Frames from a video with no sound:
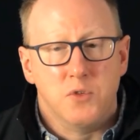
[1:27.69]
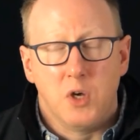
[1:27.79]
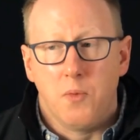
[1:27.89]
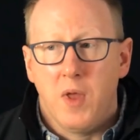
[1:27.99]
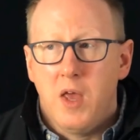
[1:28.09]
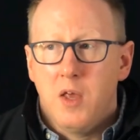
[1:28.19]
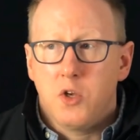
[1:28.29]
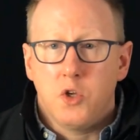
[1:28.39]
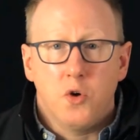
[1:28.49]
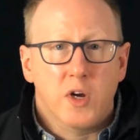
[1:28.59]
So
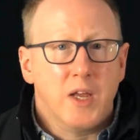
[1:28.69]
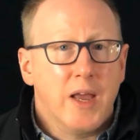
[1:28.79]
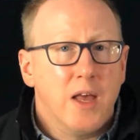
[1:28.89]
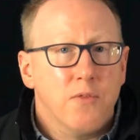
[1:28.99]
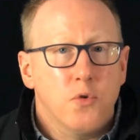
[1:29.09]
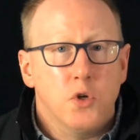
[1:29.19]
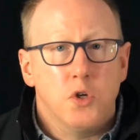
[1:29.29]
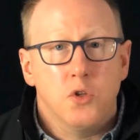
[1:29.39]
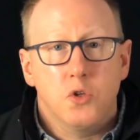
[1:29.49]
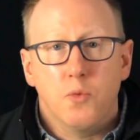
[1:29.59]
New York and California
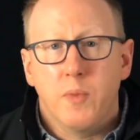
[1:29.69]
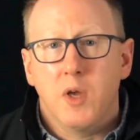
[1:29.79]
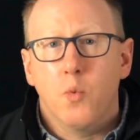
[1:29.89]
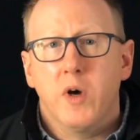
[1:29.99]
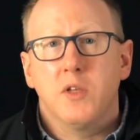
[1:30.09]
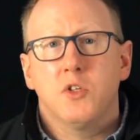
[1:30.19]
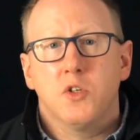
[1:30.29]
are the two big ones.